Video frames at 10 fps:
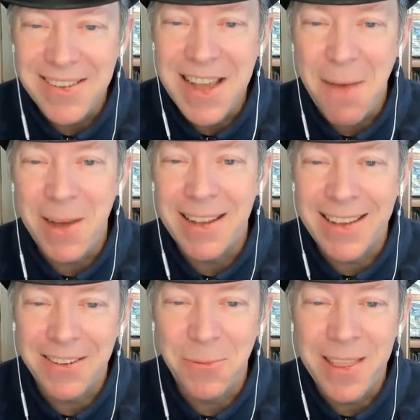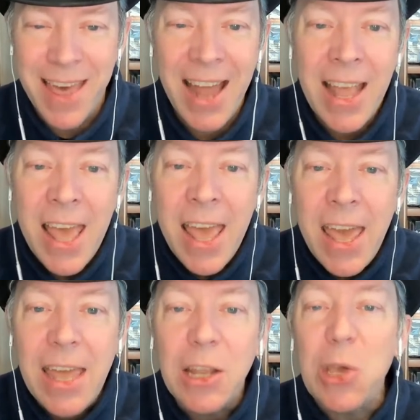You got my attention with that.
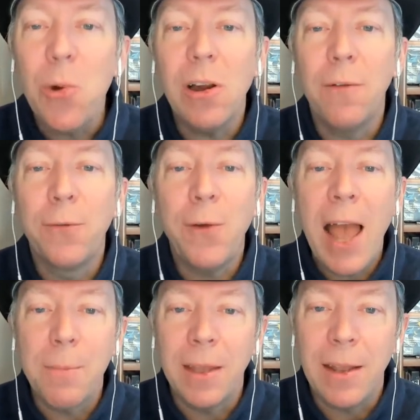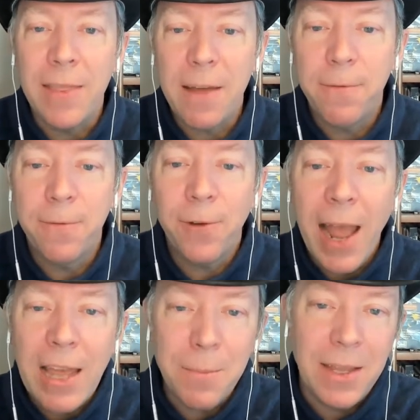In a URL fragment, and that
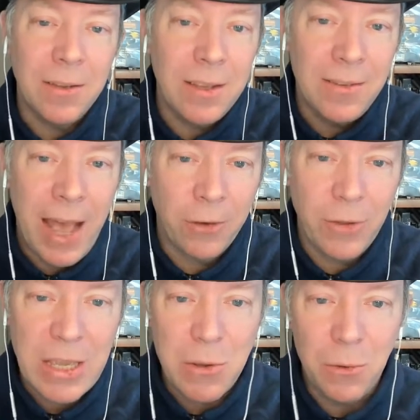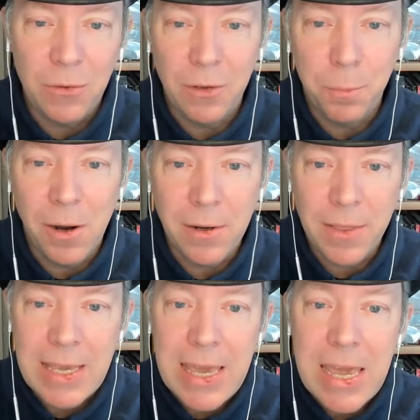fragment is actually used as part of
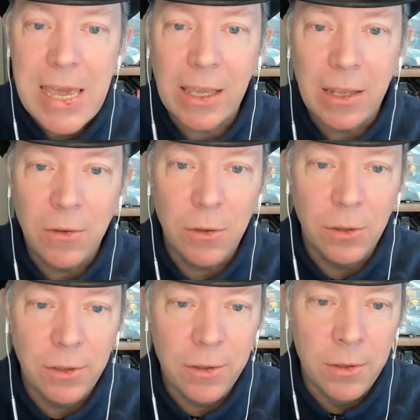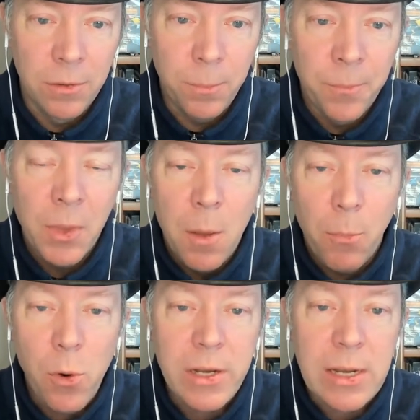the key into
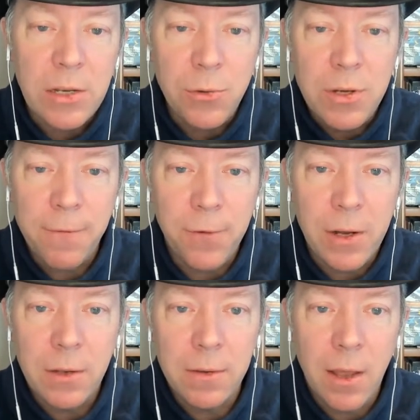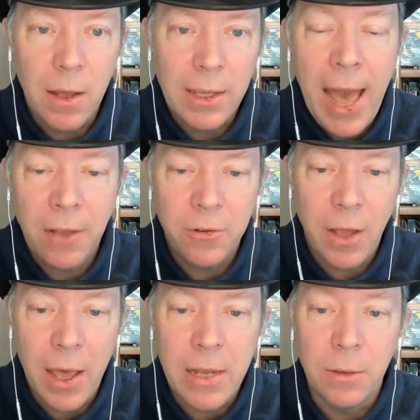pointing to different uh, cached
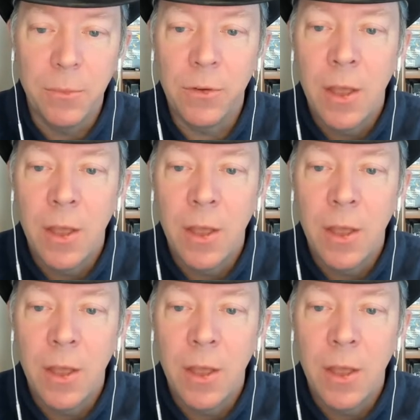items.